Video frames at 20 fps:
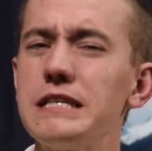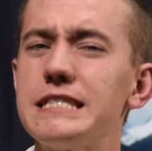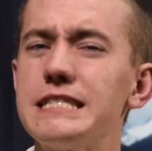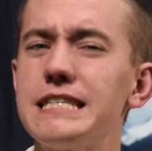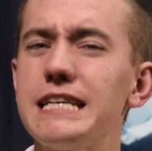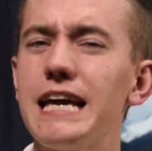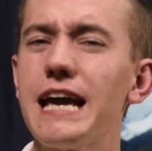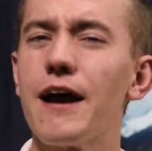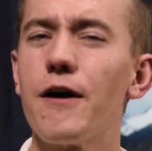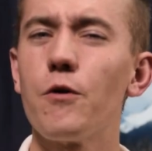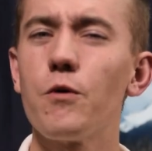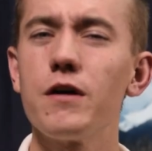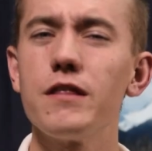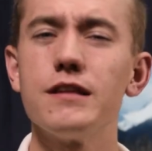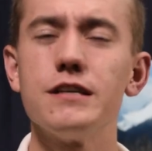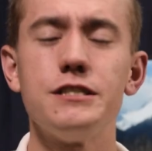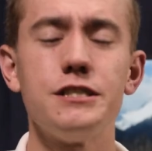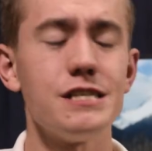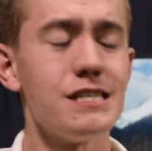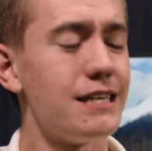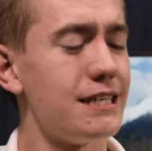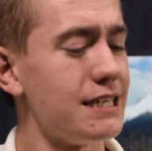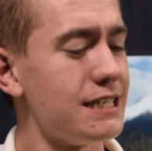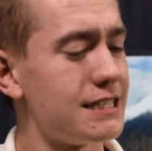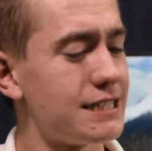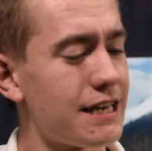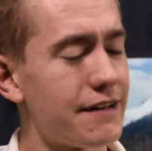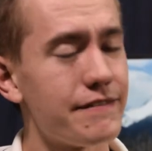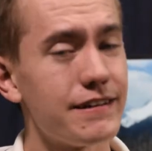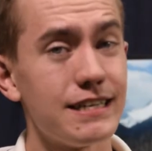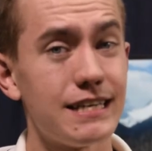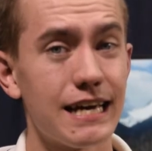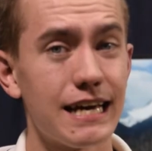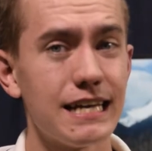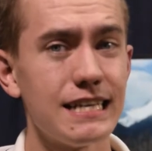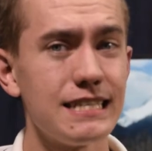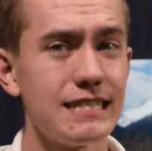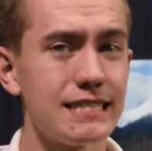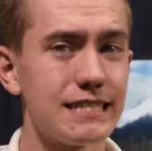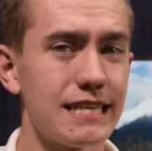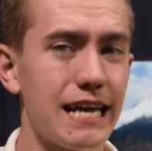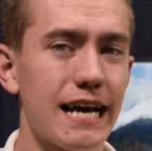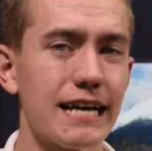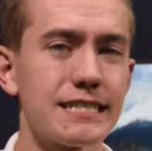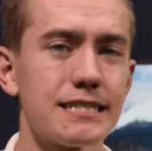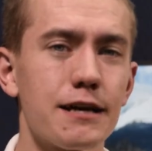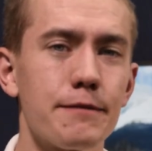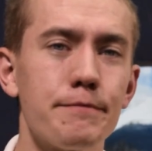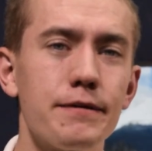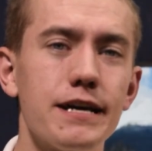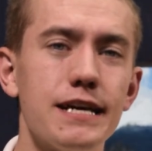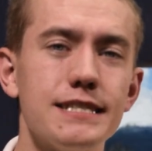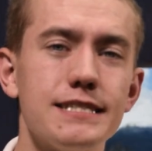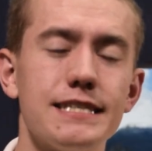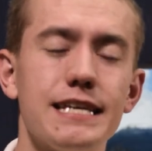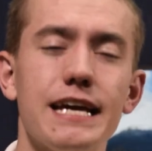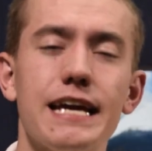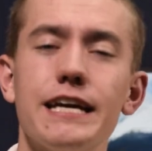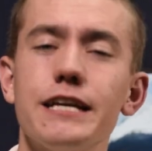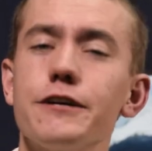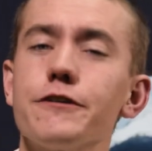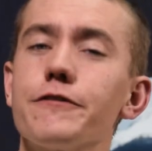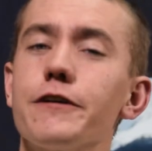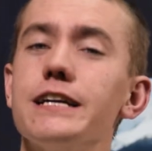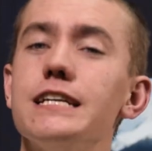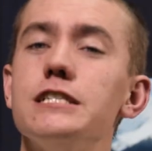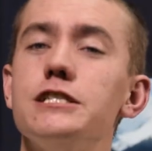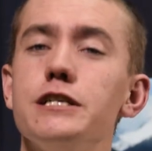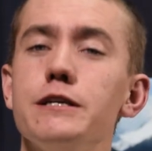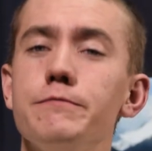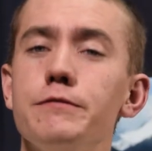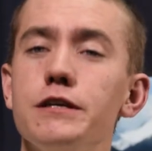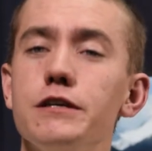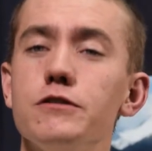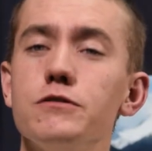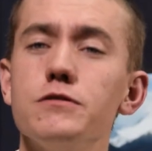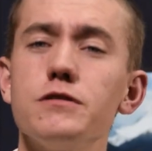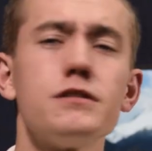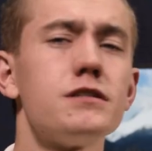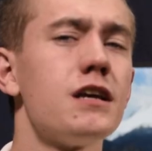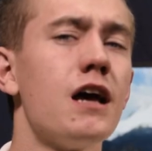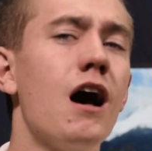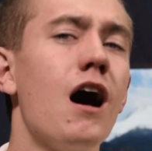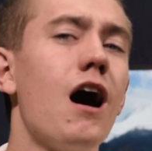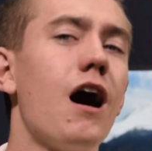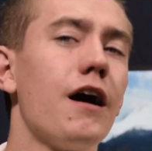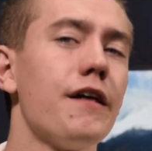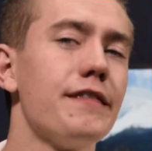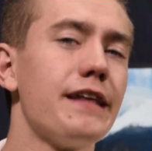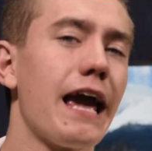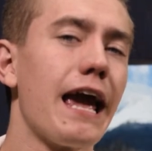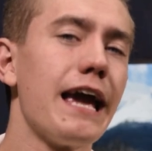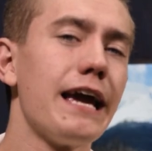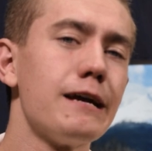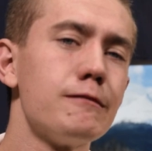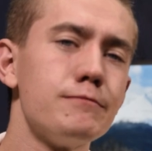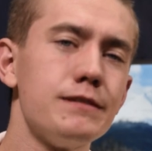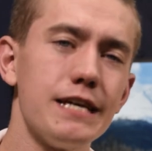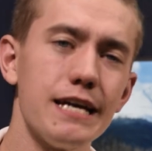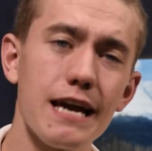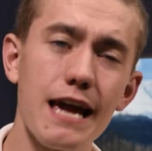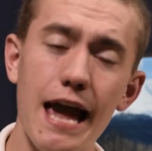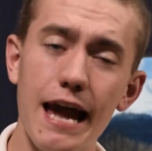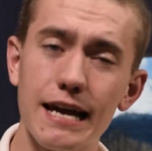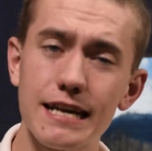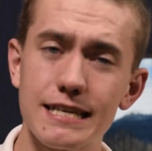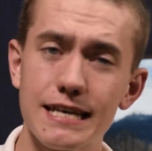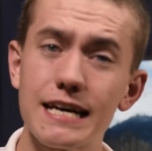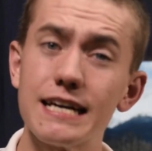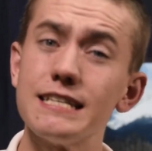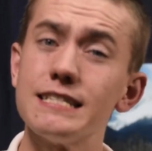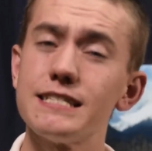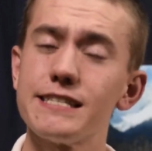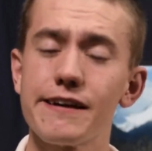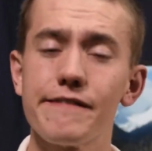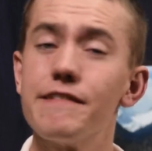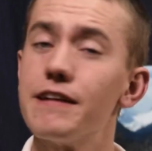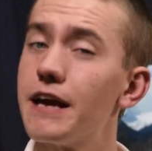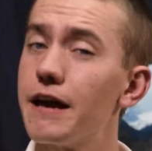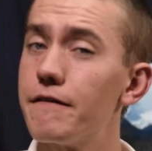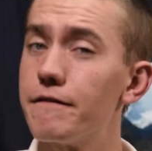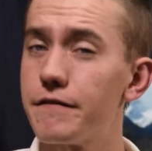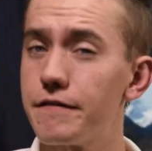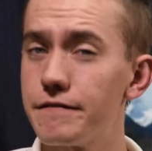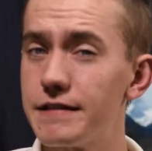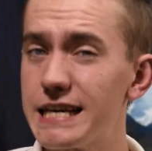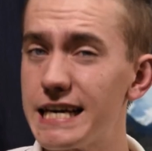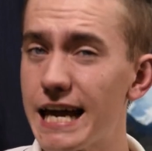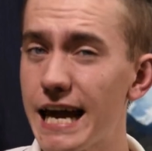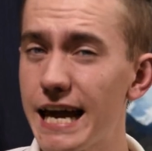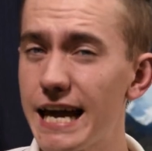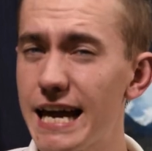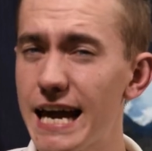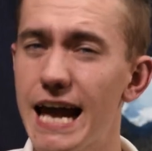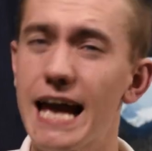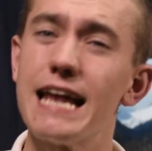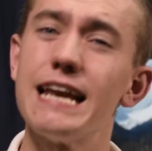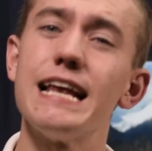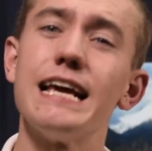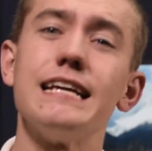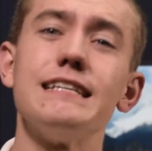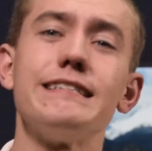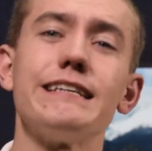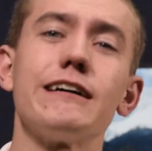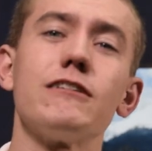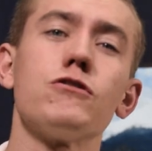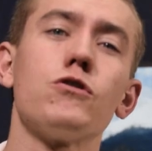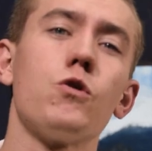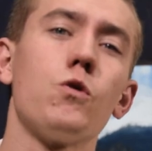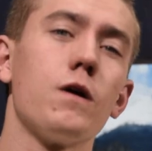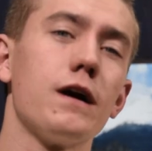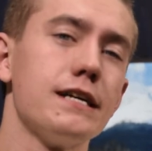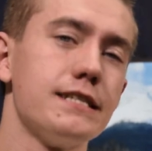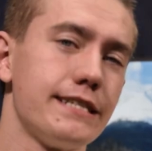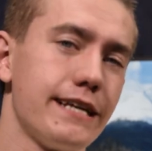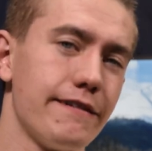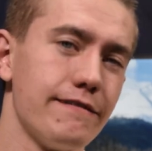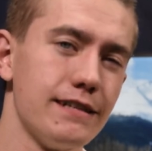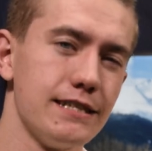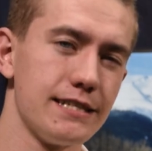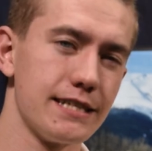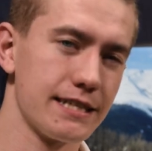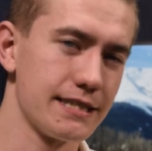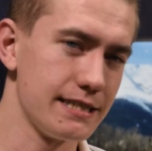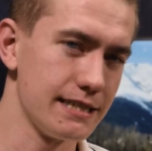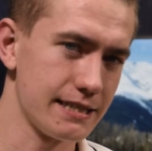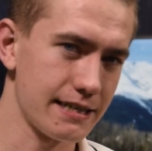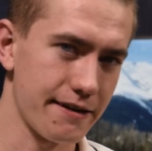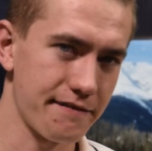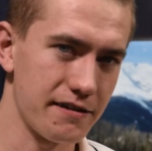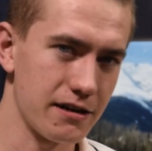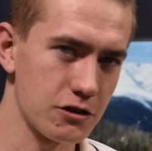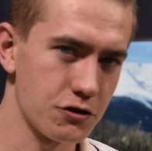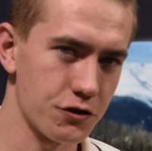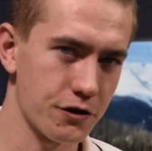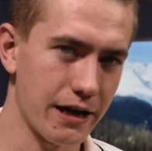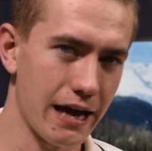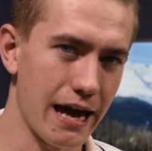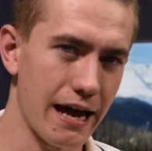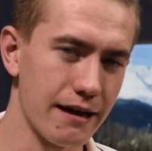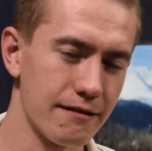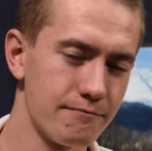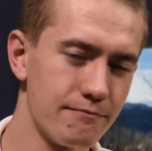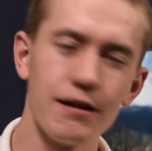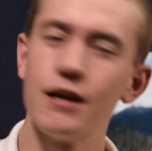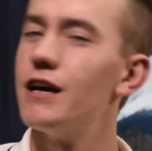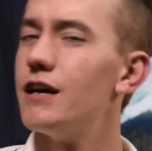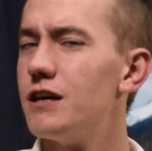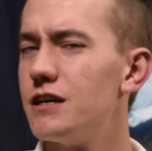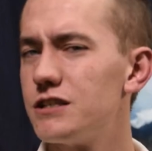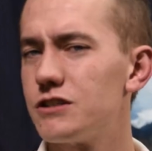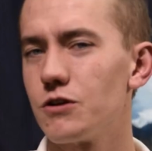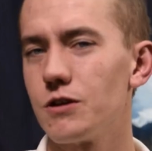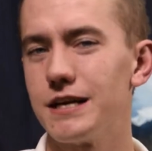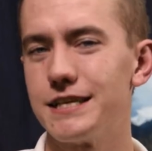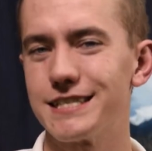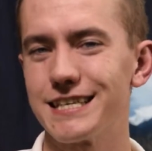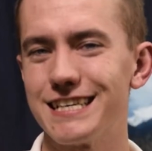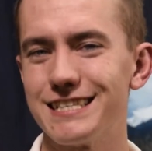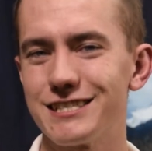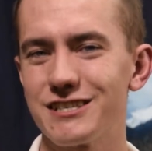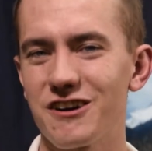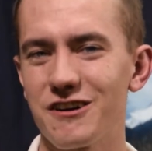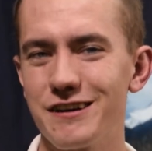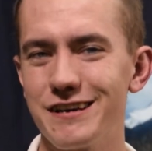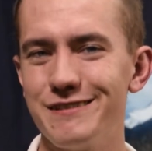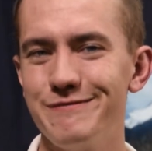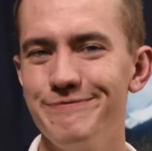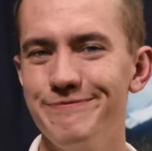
to see how well the GT710 stacks up against the integrated GPUs on the AMD A10 7850K and Intel Core i7 6700K. So let's get started.